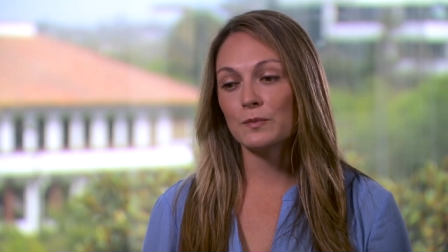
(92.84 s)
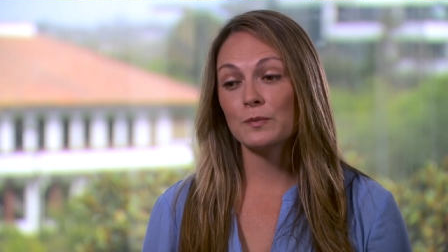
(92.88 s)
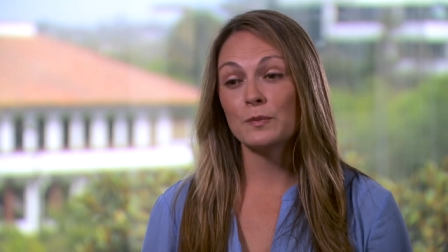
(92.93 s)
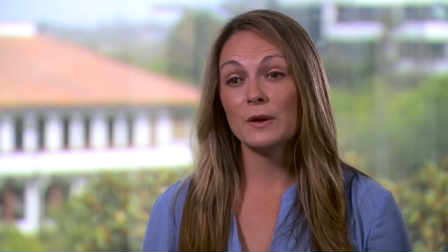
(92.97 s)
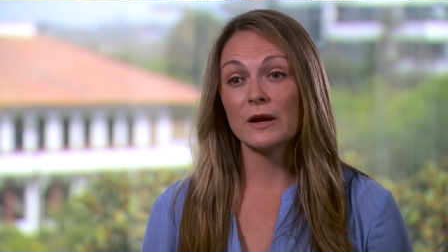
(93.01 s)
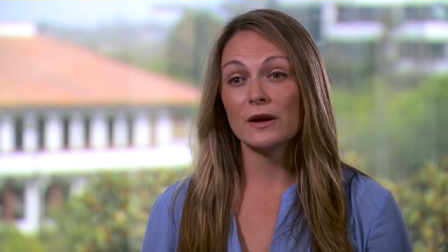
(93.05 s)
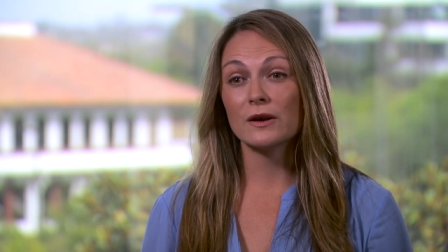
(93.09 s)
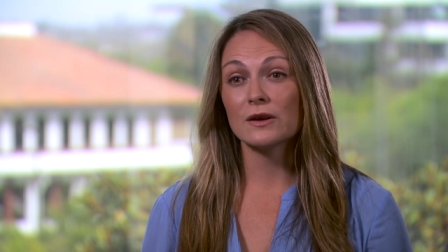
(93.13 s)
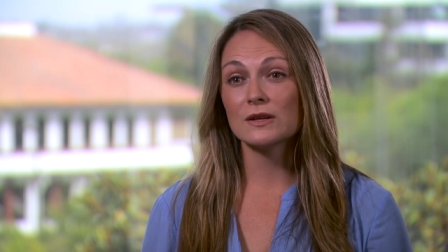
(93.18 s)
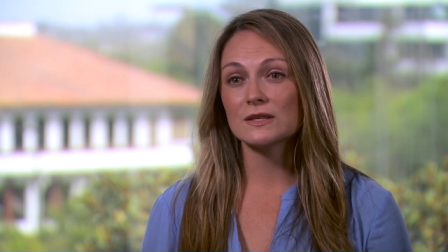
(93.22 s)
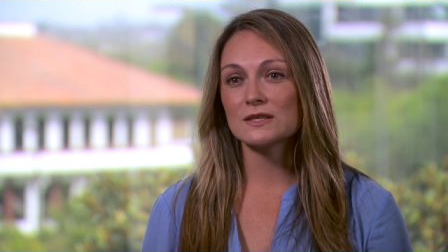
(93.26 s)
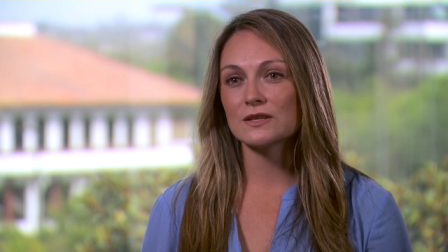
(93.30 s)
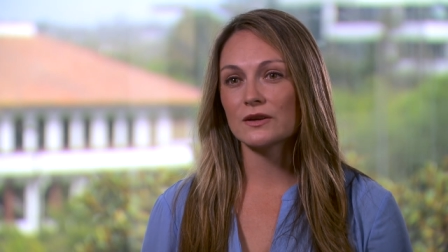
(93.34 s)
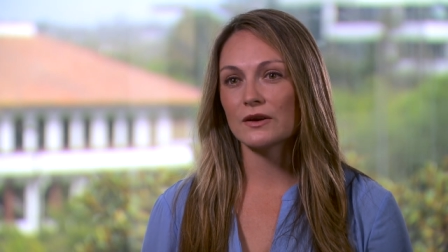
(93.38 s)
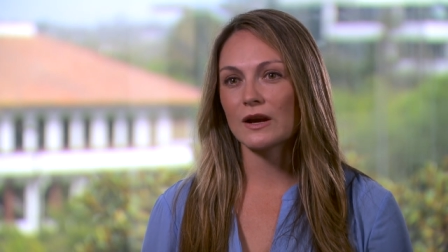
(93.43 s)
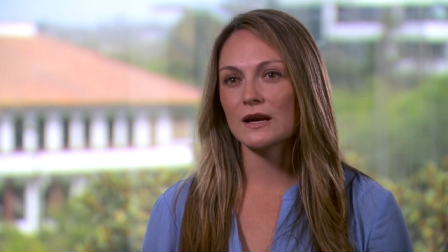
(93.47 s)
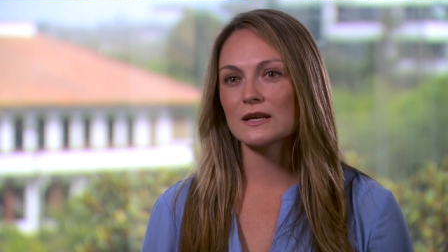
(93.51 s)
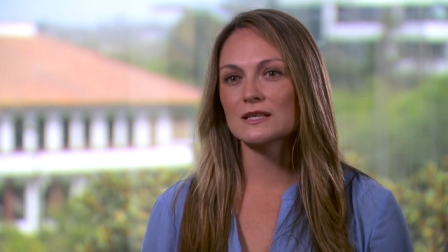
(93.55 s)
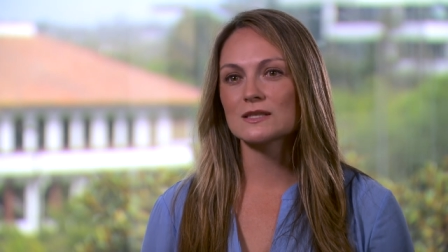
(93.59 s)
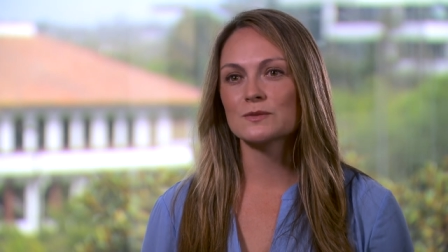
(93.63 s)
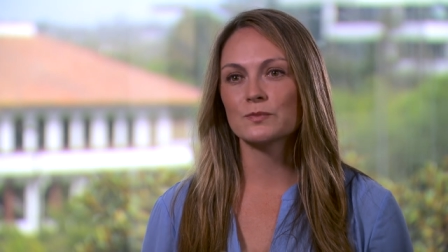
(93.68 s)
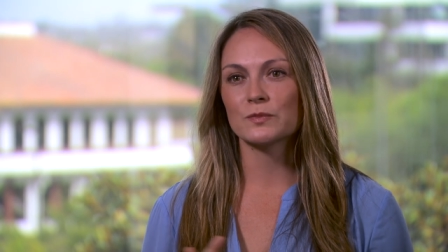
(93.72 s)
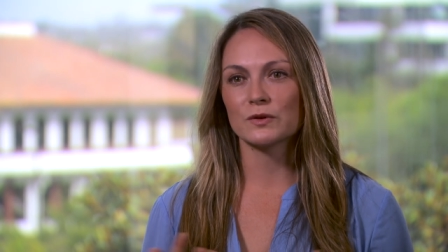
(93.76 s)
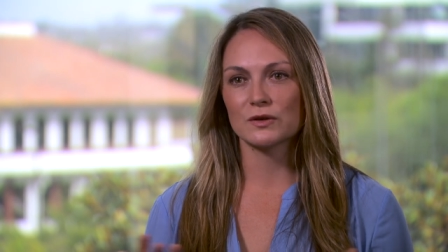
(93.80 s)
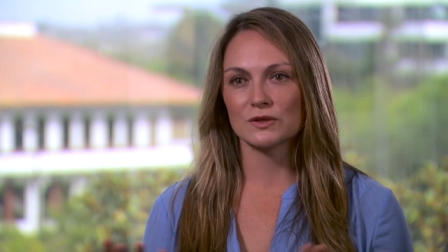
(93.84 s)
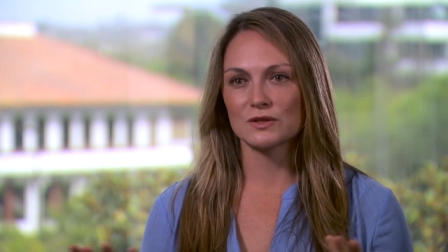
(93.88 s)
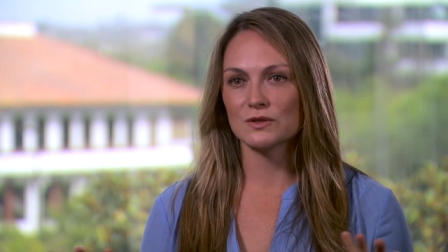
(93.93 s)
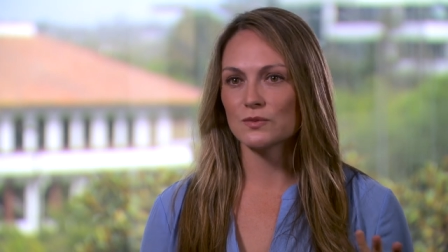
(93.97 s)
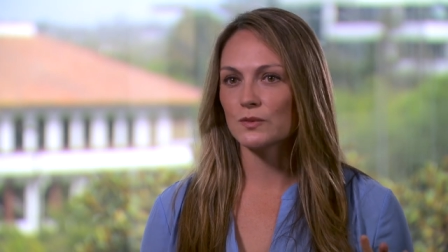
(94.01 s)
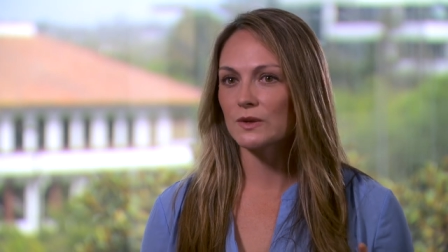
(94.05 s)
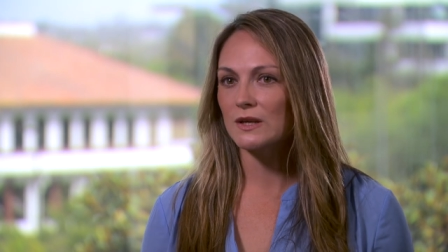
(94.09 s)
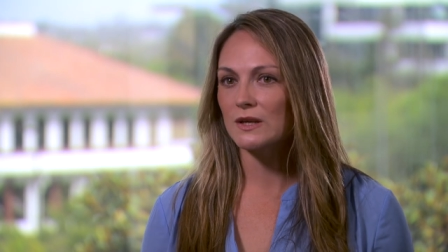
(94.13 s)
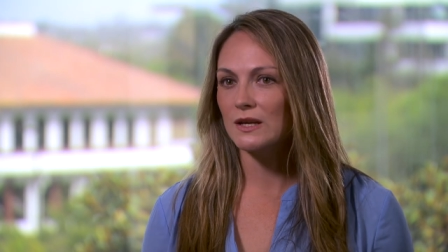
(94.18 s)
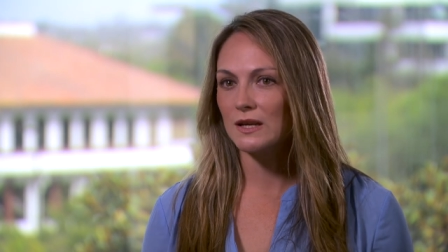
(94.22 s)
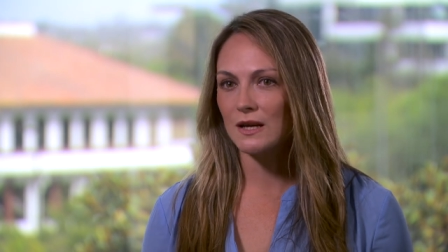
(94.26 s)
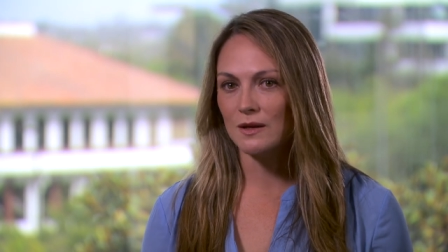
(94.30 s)
Parents are
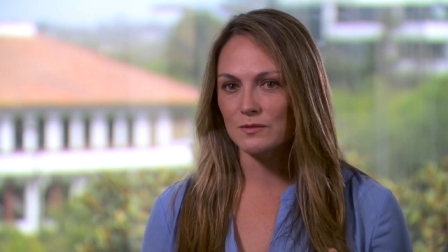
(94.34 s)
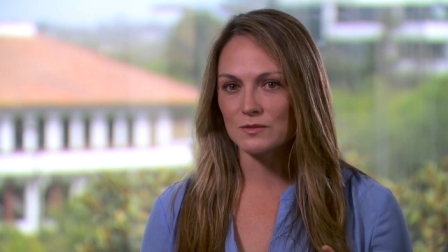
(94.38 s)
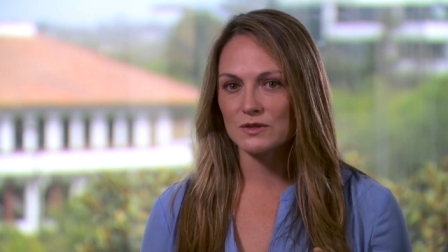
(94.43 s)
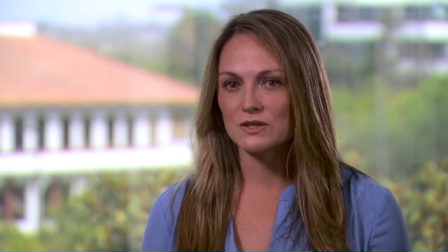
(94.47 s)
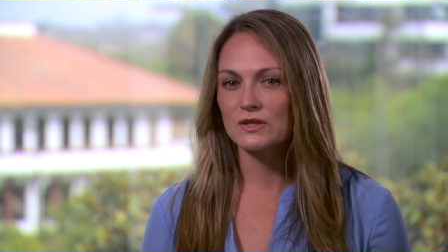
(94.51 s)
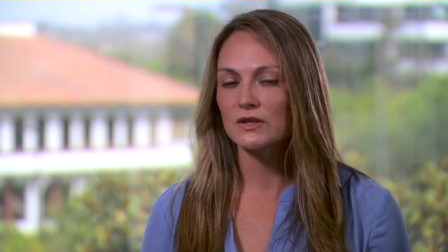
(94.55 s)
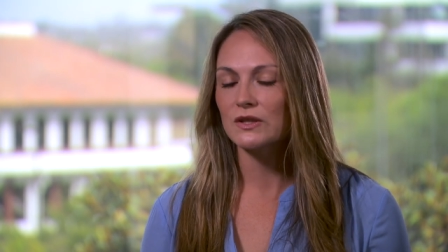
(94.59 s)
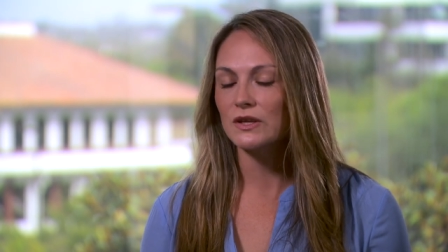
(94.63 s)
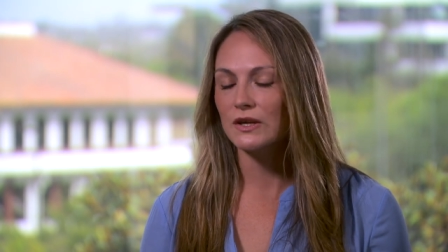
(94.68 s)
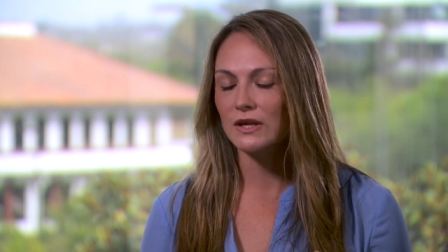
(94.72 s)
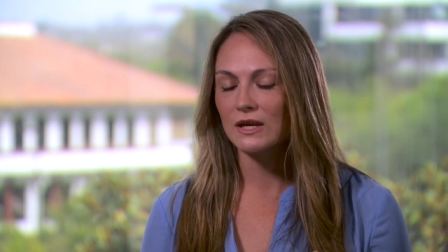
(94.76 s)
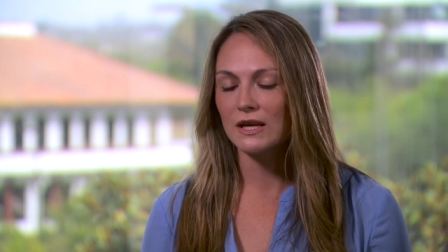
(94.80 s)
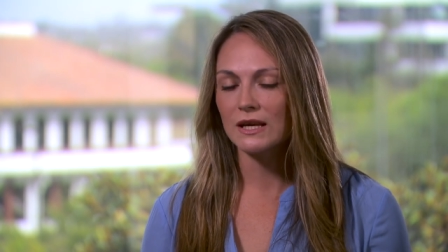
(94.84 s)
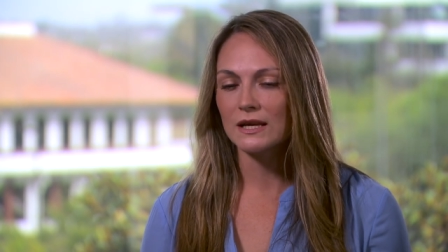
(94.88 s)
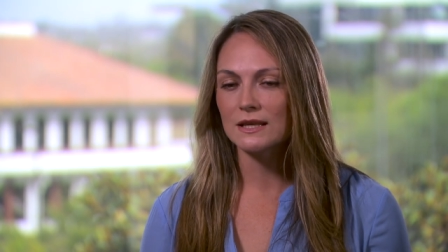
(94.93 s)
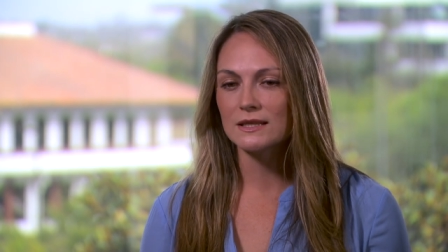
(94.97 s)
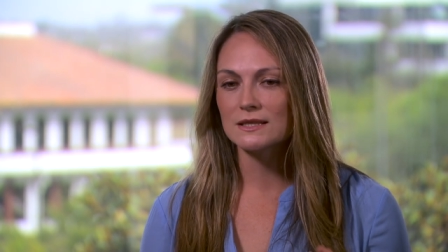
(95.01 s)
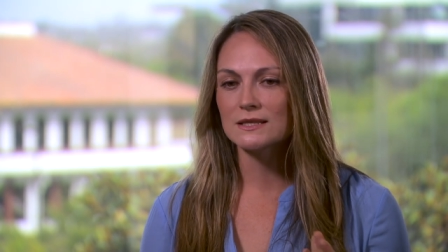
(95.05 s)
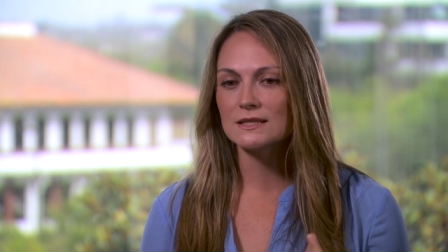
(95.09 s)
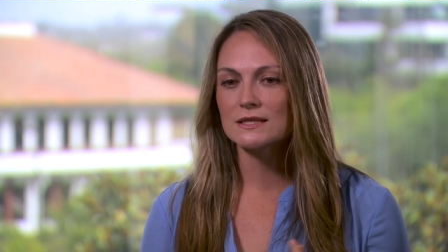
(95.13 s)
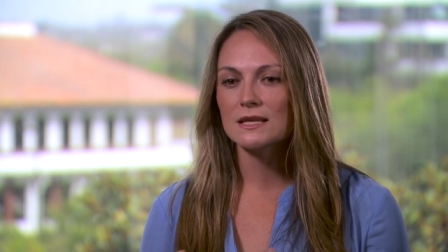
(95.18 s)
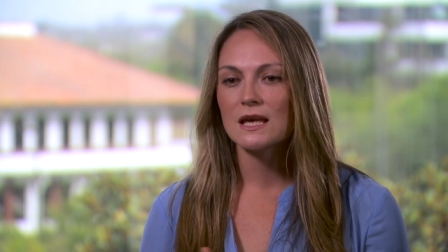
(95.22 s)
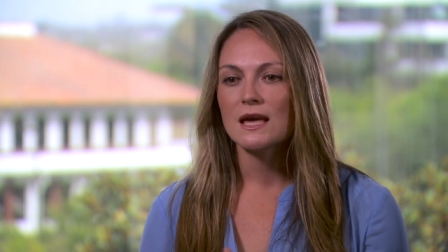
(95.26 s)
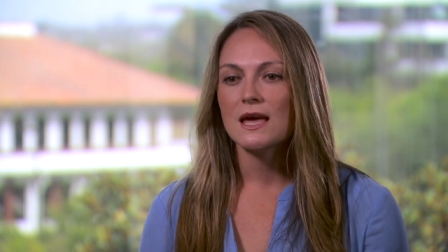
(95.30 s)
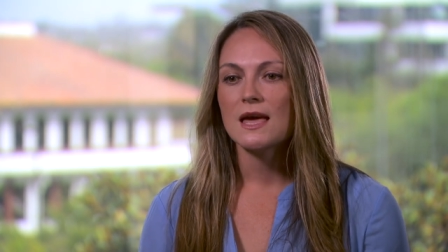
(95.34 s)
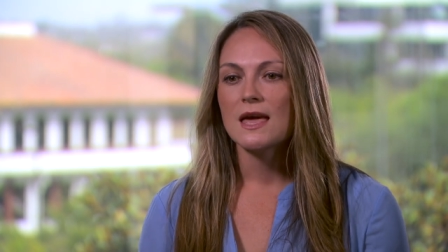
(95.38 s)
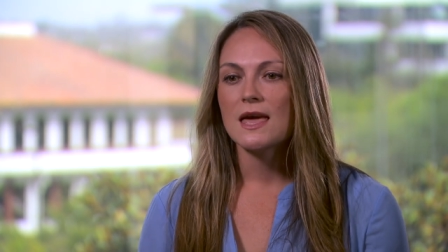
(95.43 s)
experts when it comes to their kids.